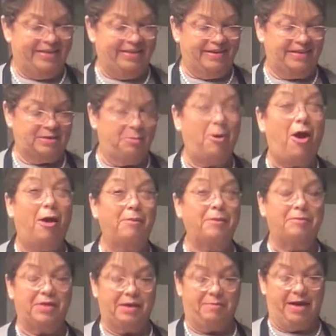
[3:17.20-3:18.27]
it's
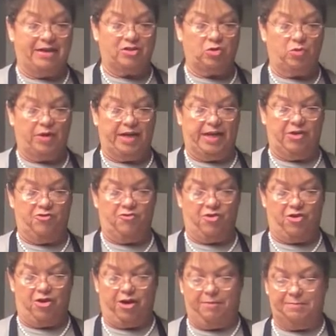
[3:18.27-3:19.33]
probably about 20
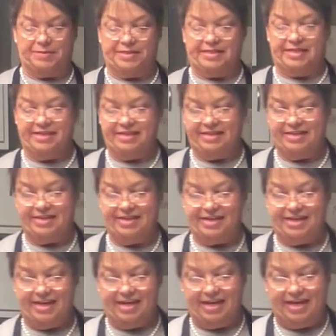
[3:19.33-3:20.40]
drops.
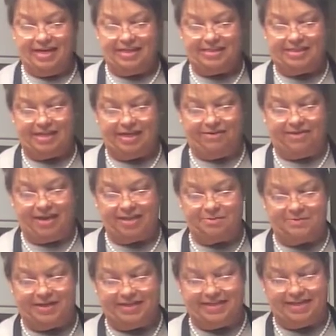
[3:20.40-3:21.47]
So that's
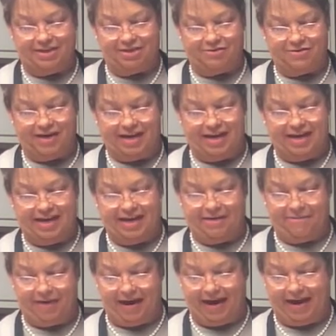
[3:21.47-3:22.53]
my D3
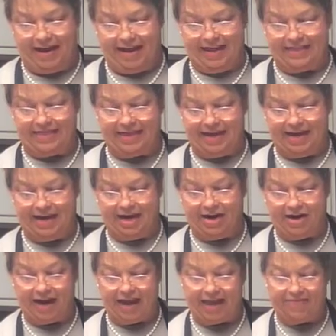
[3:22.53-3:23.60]
I'm adding there.
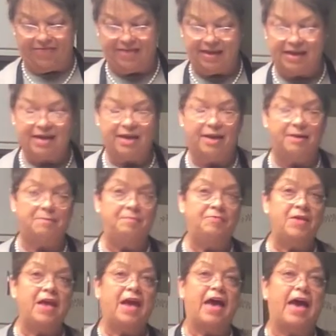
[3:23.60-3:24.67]
And then
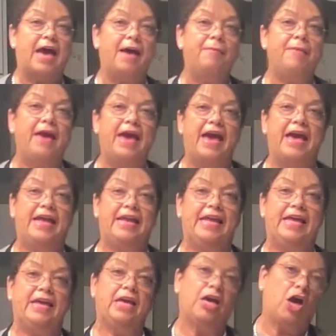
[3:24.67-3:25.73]
I'm
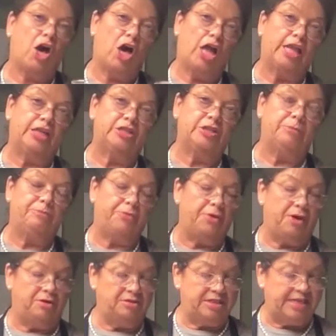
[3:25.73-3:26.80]
adding collagen
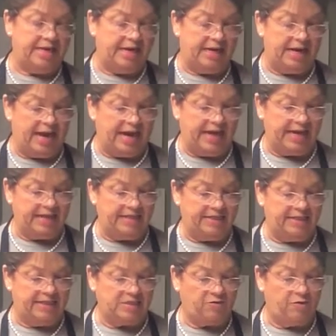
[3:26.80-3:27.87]
protein. I get
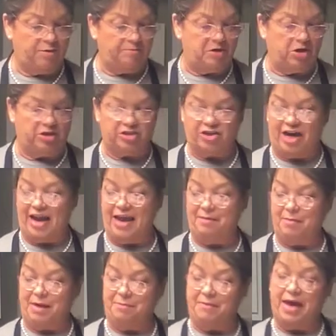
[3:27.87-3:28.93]
this from Dr.
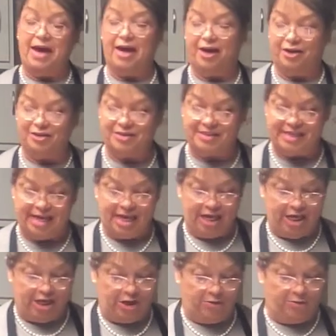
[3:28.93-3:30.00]
Amy Myers,
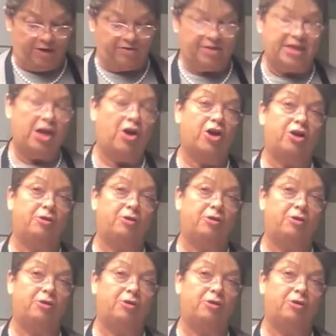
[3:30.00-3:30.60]
who wrote the